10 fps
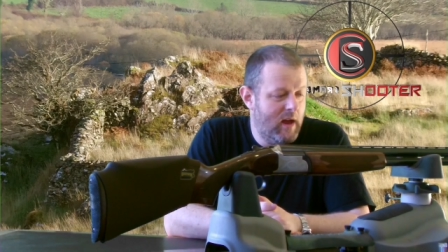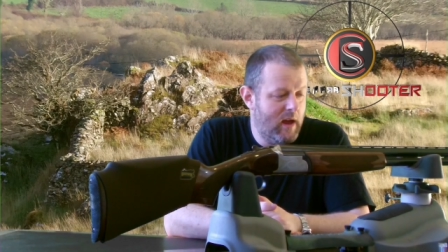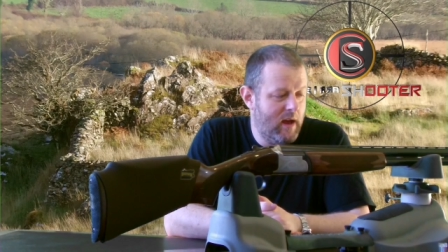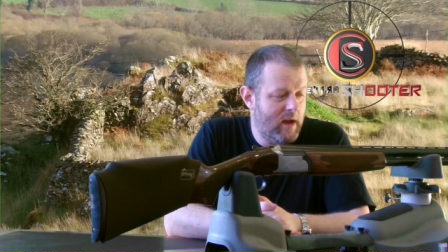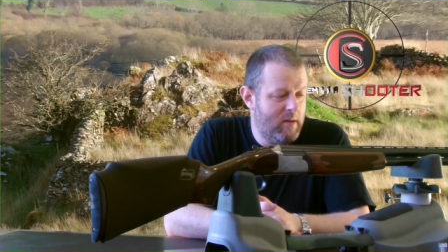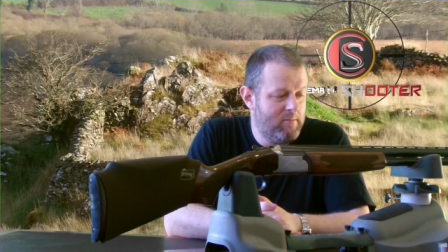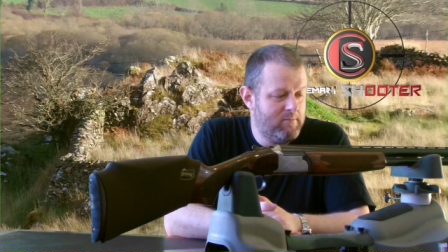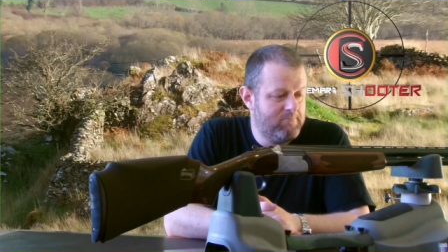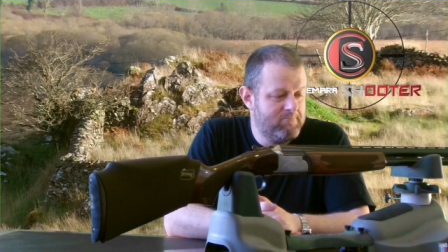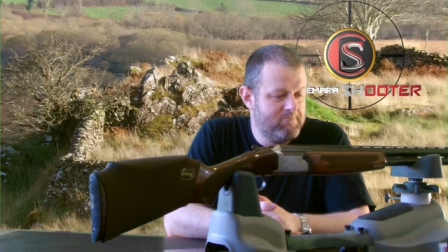Um,
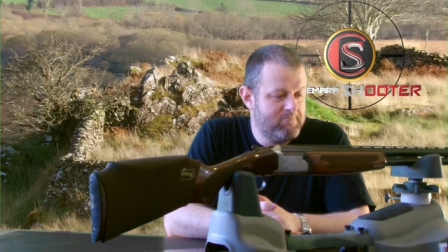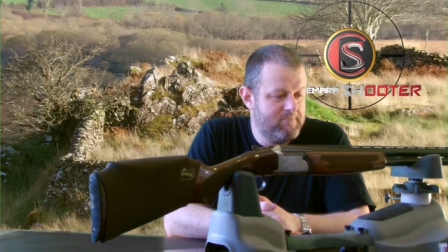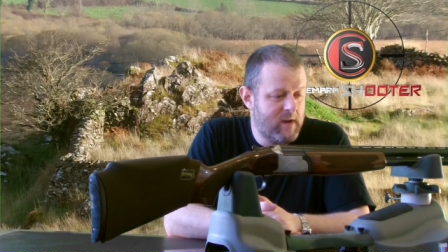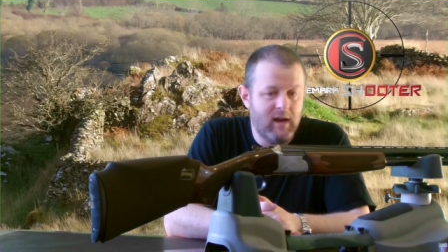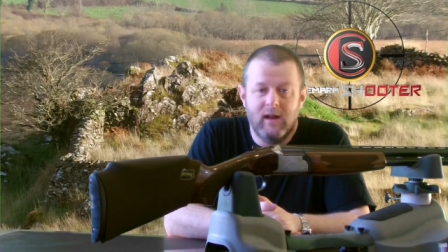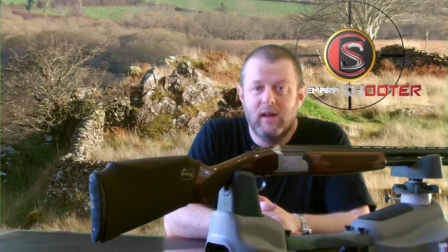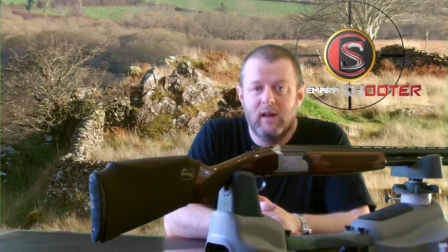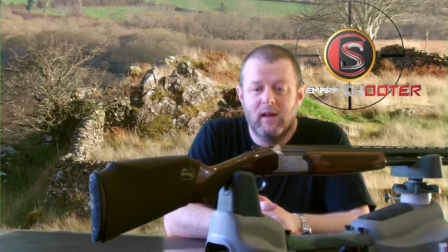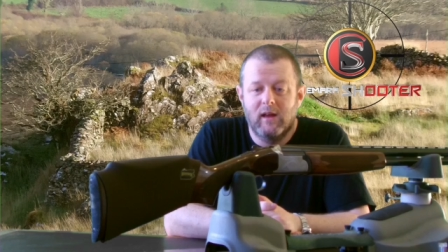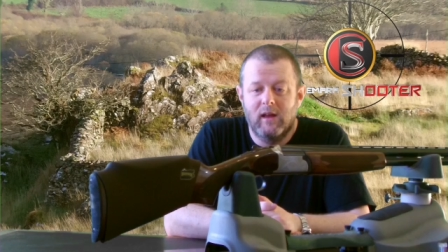
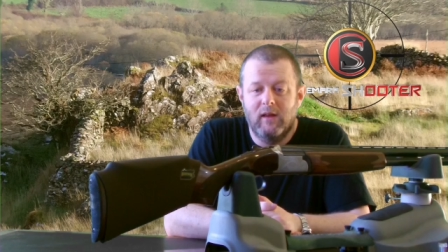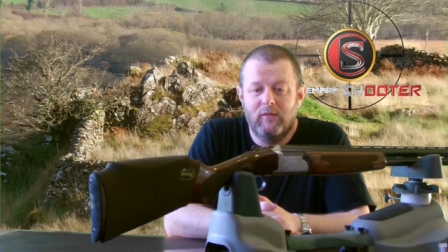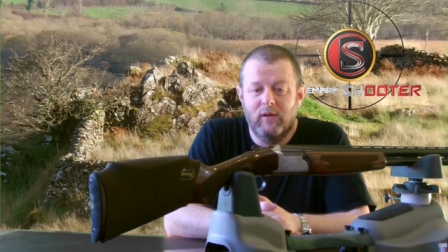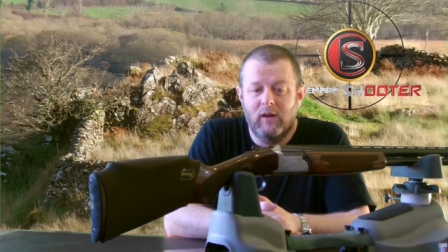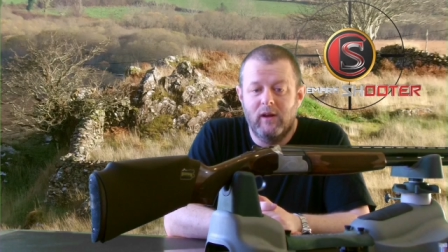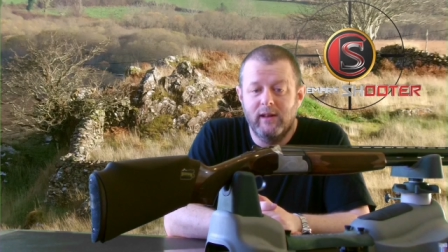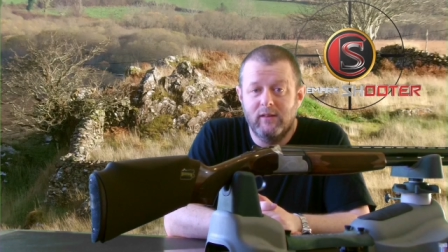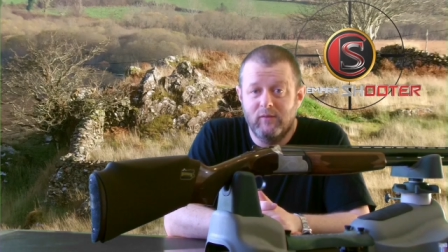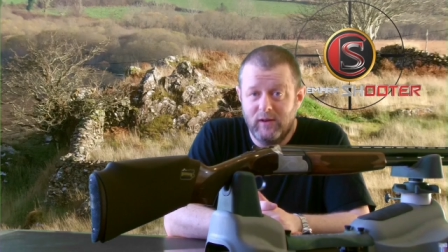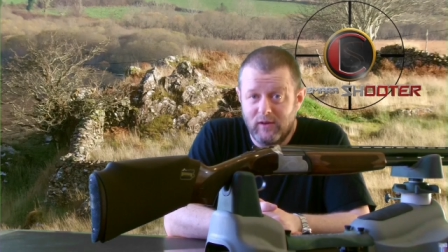if you like
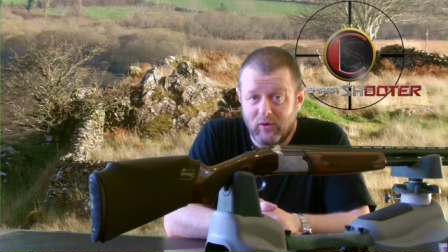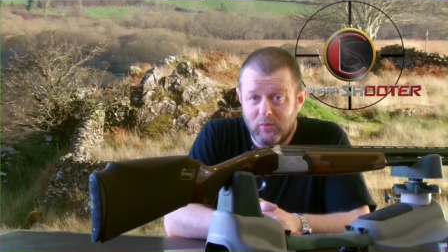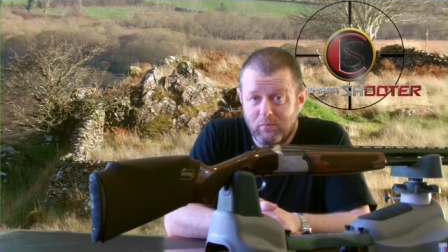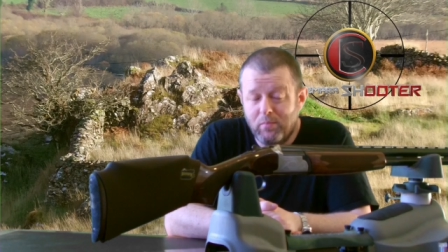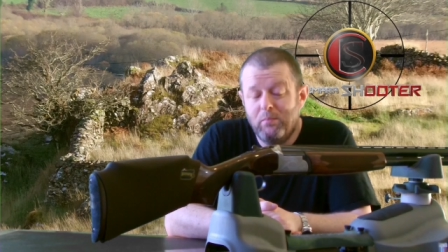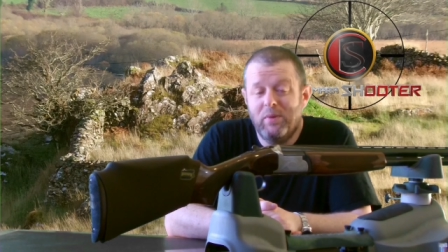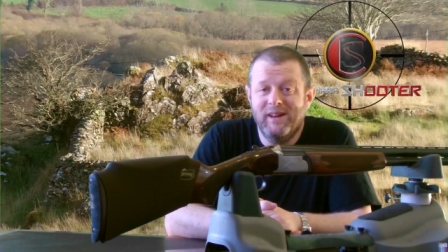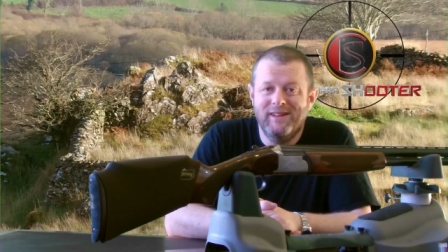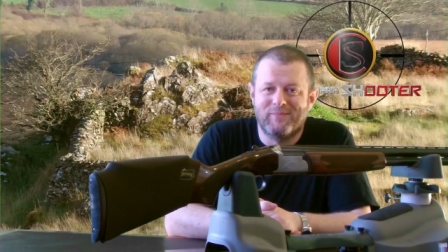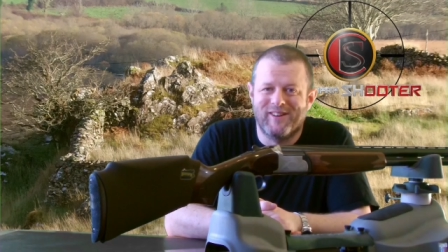the video,
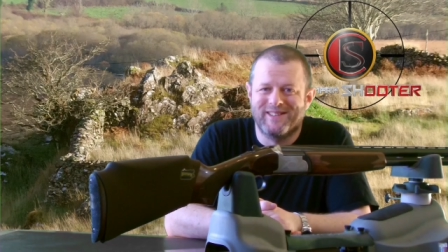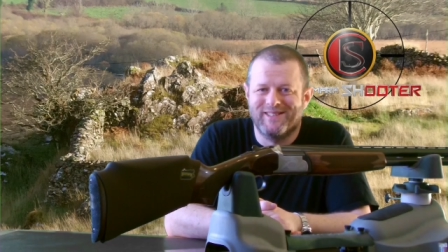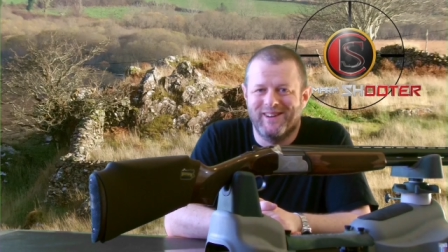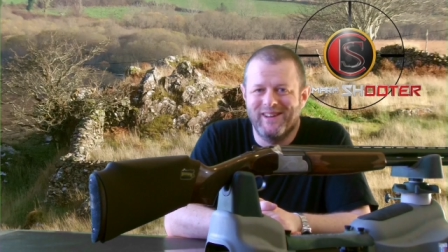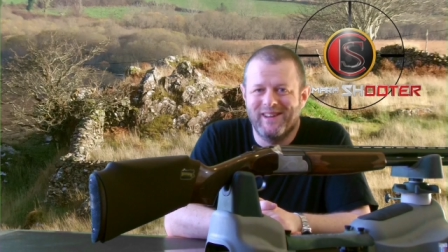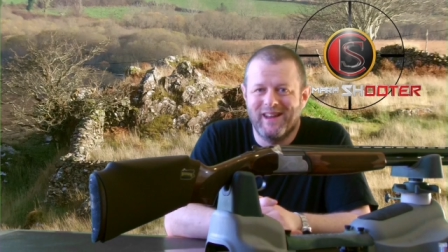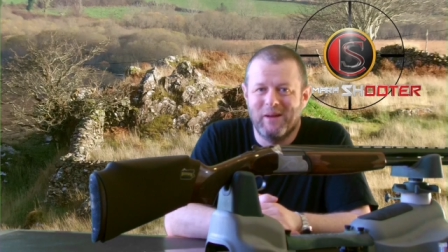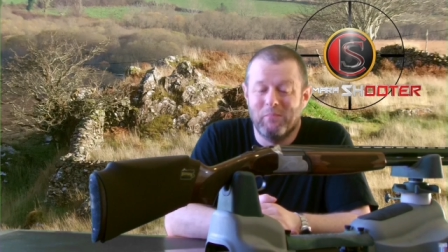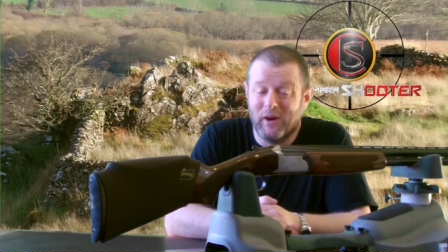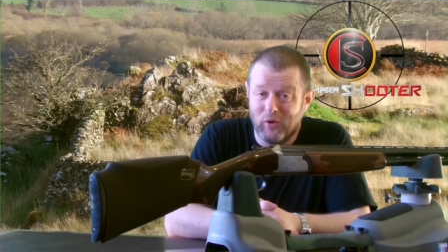please press like
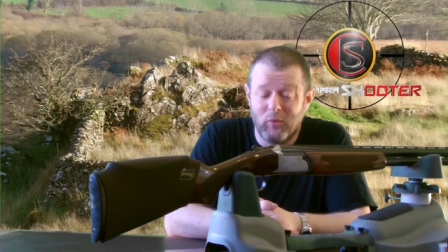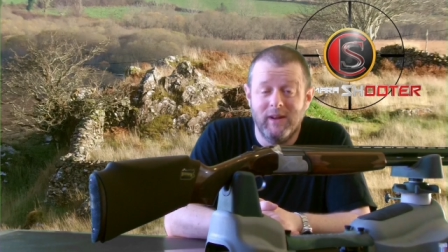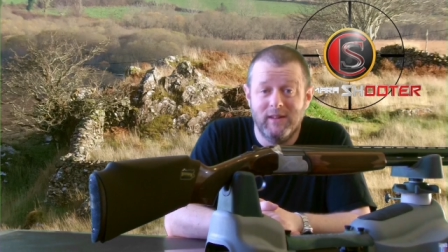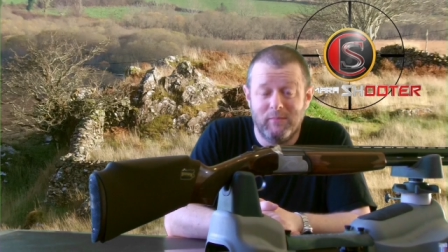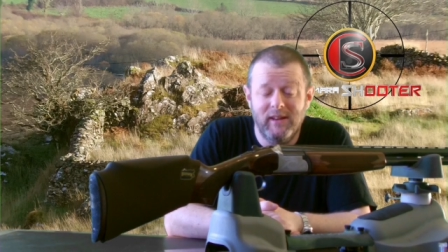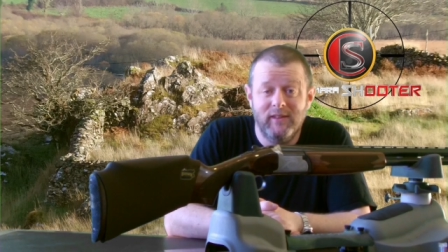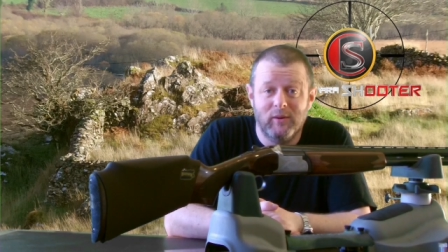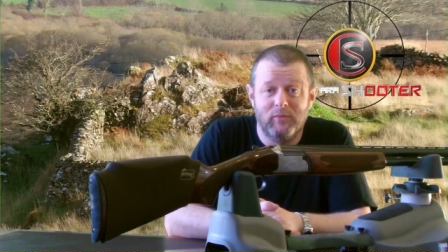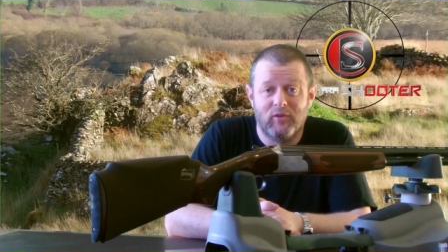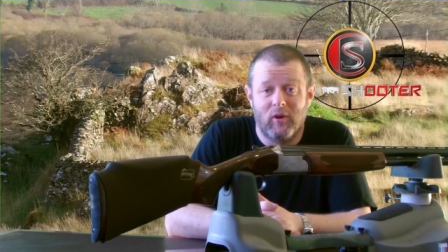and by all means please
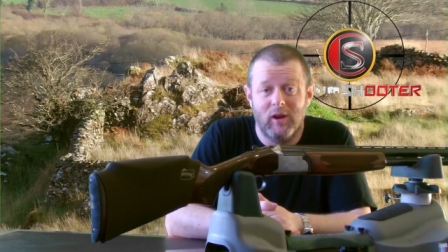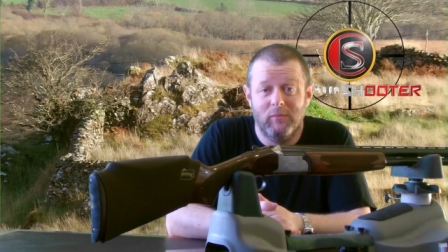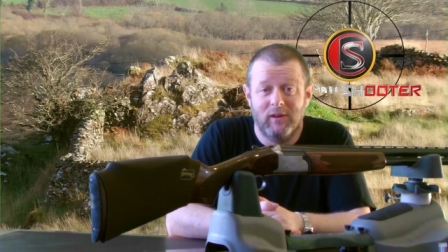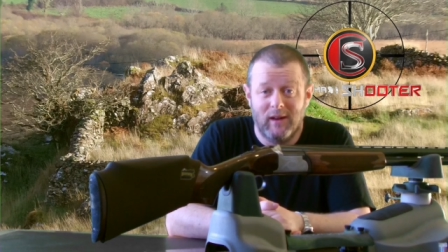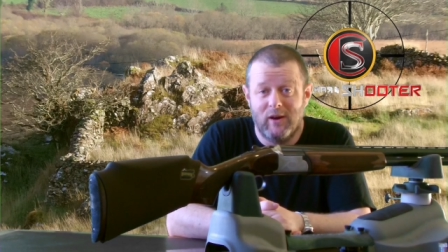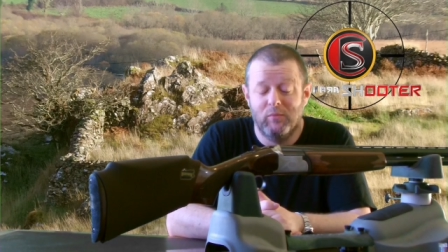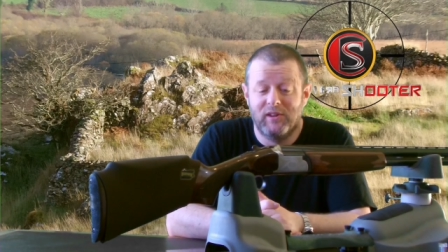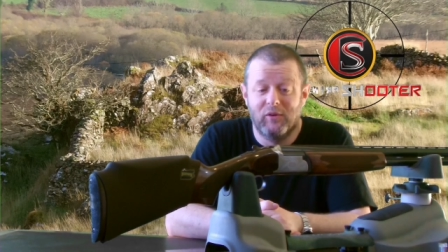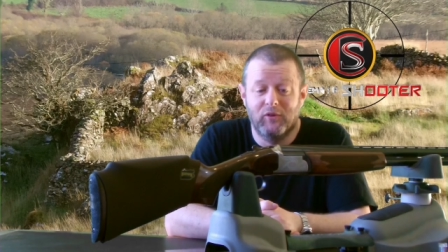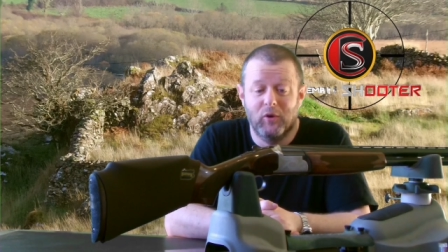subscribe. It'll help us
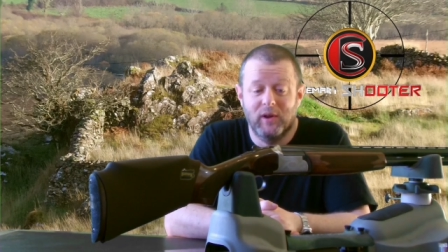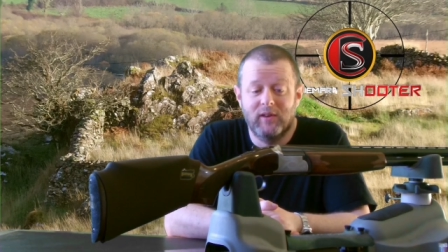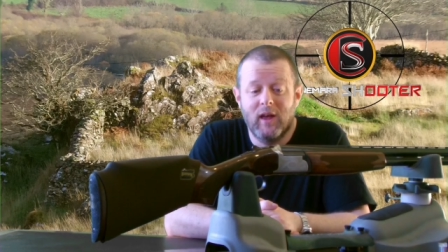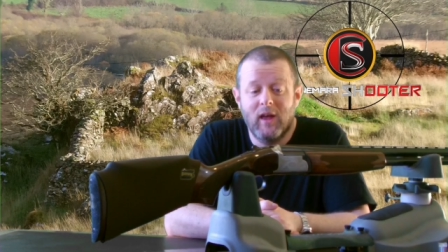out knowing.